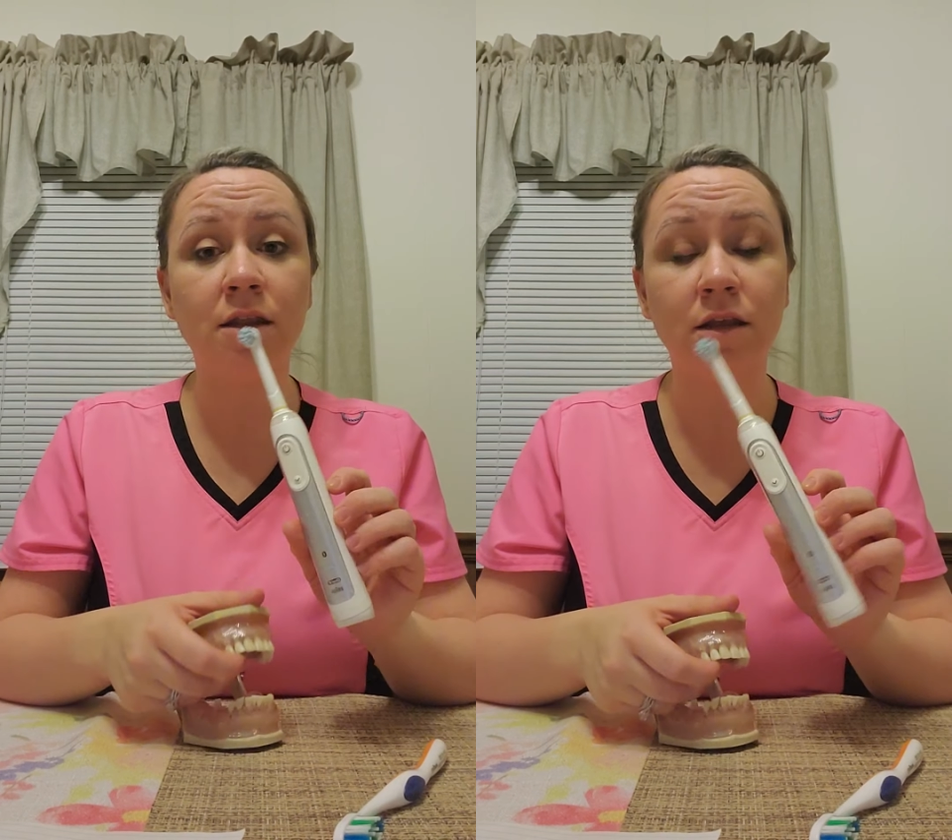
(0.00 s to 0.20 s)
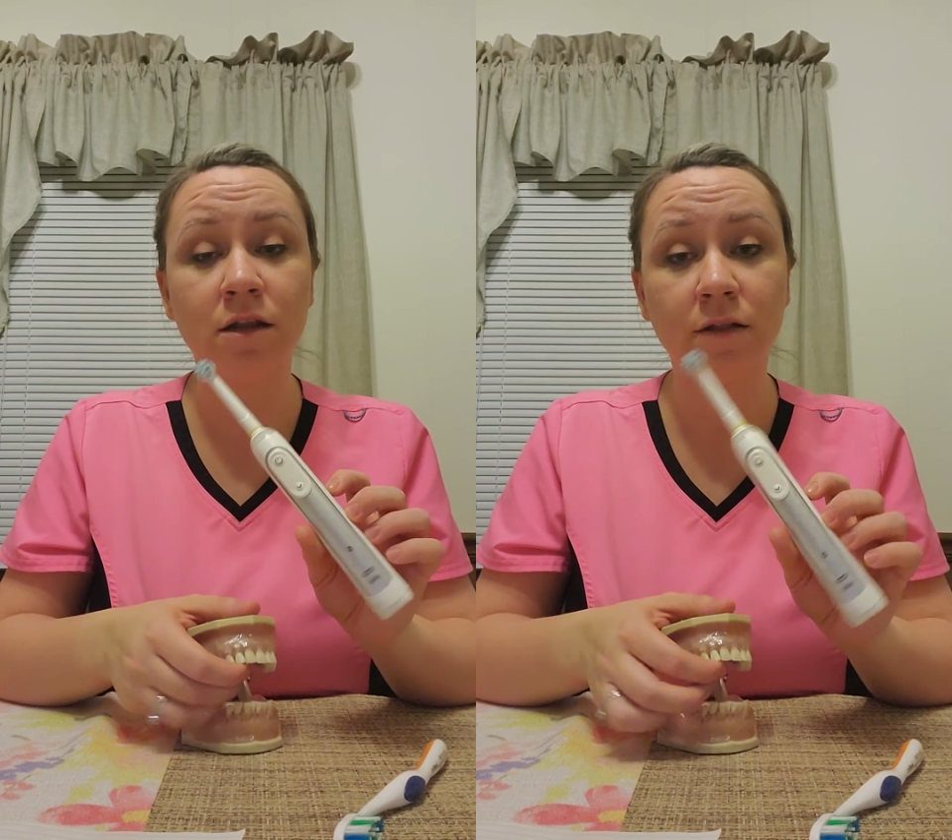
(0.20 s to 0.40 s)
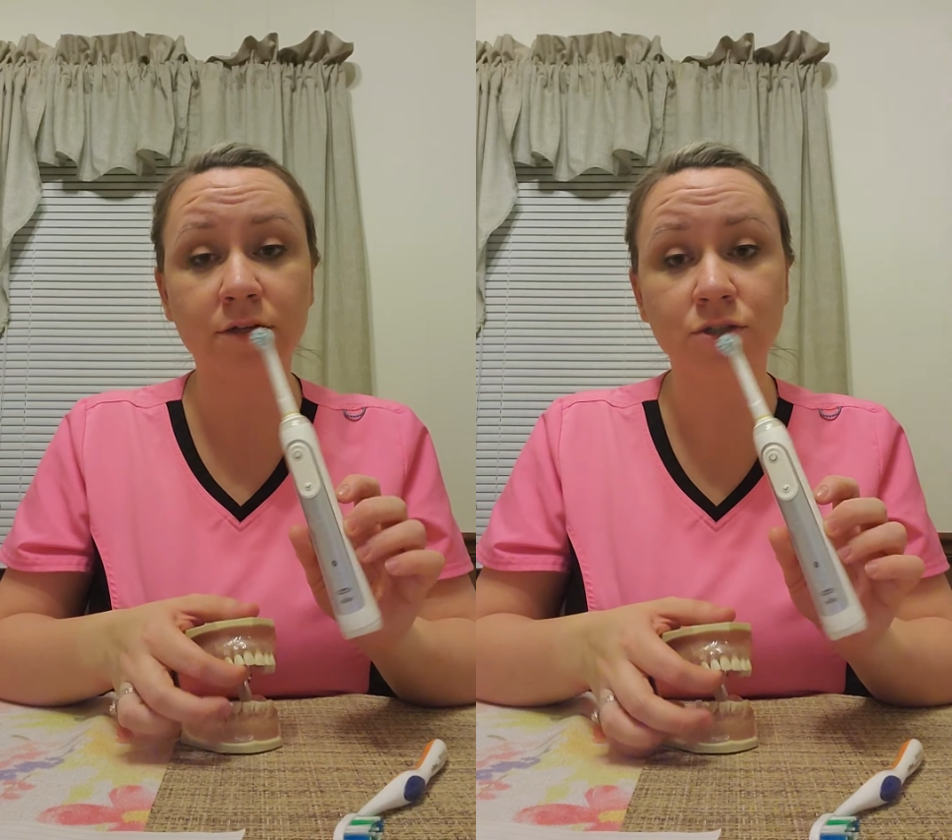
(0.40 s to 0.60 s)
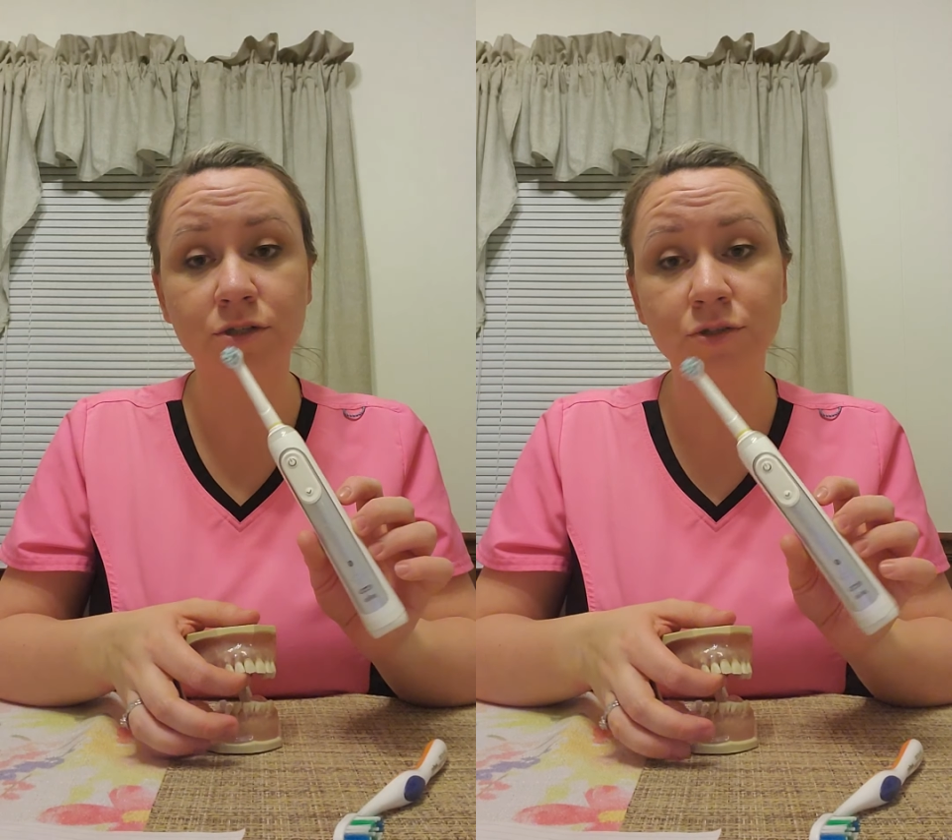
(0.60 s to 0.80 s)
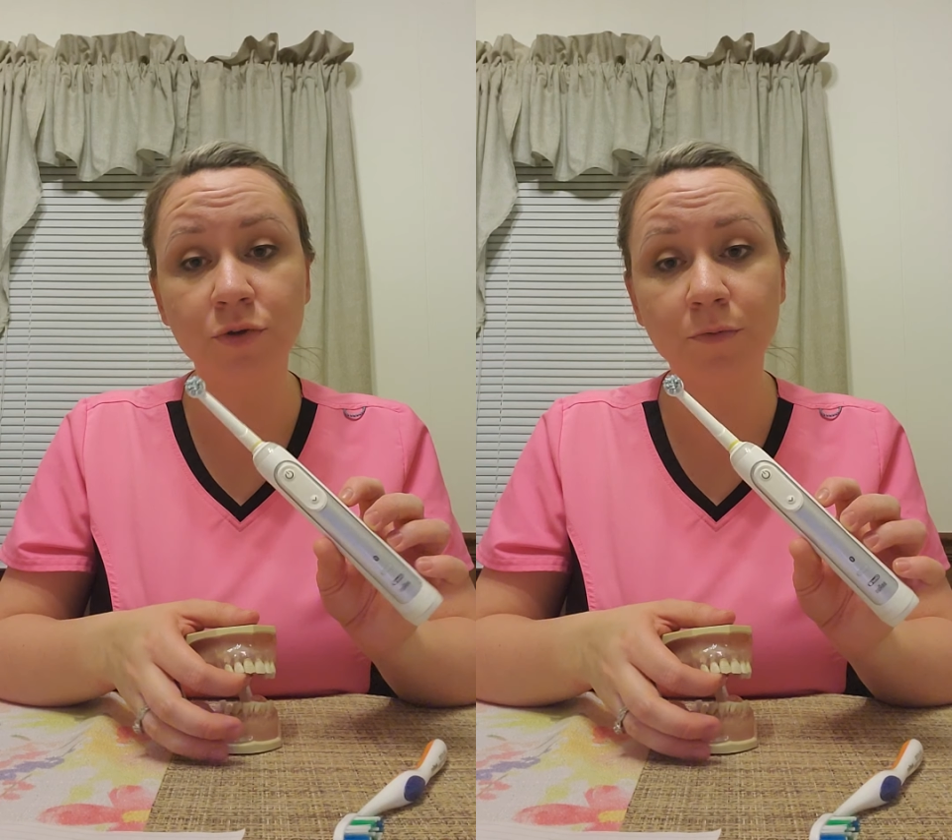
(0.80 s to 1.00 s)
an electric
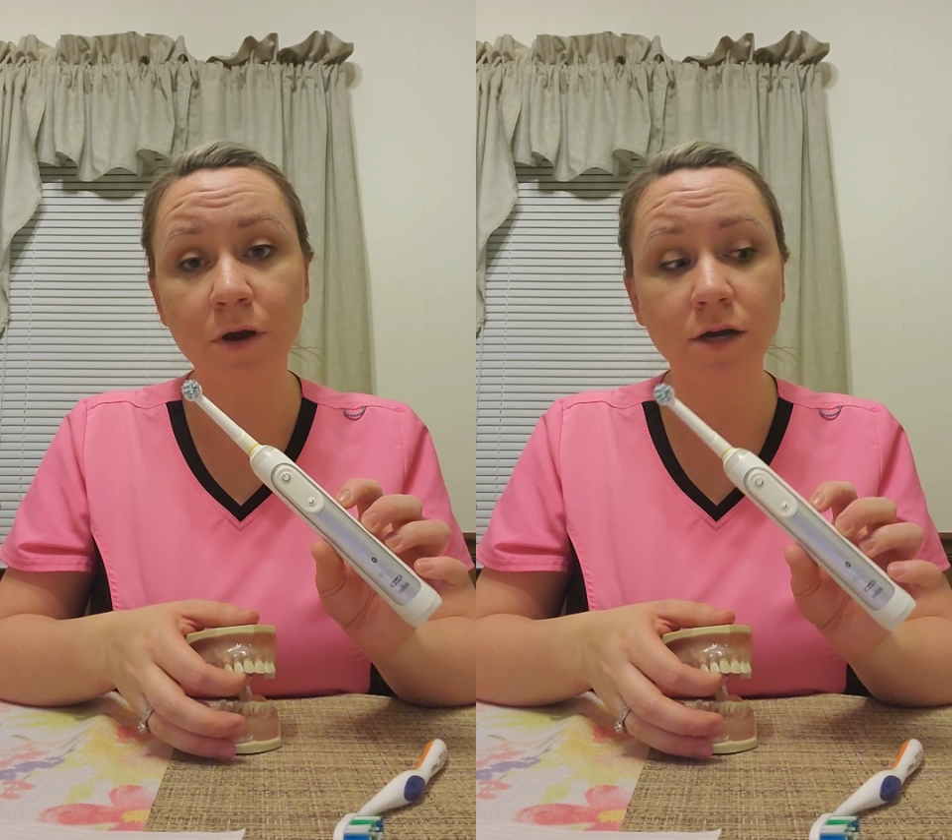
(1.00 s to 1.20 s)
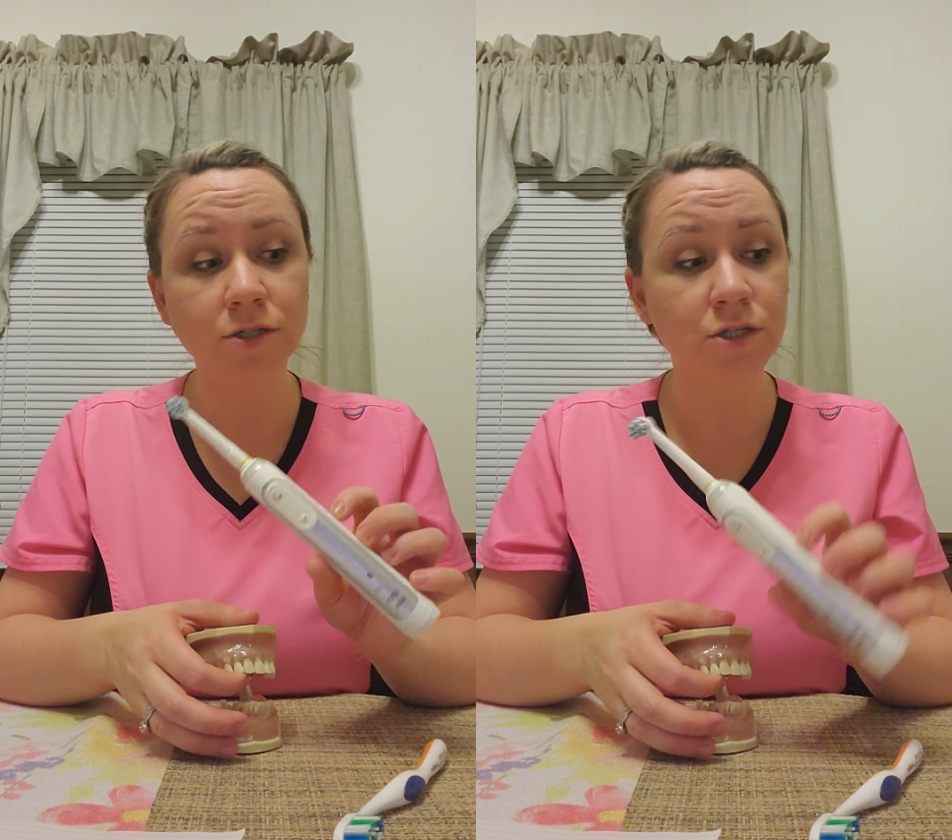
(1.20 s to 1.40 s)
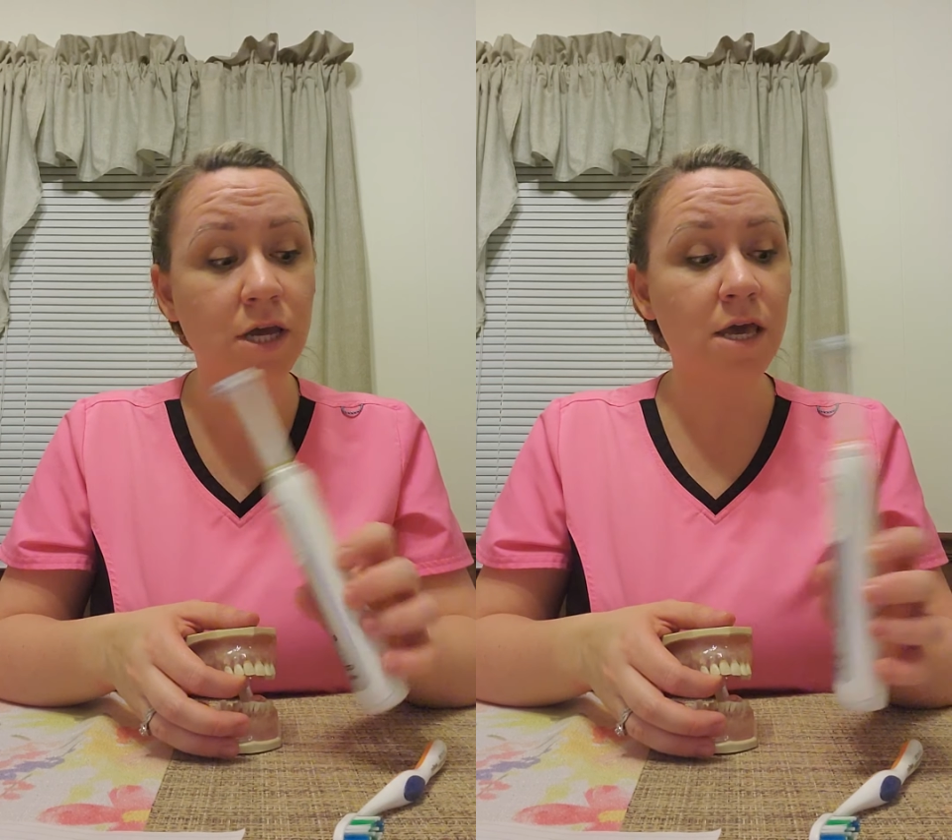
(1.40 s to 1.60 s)
toothbrush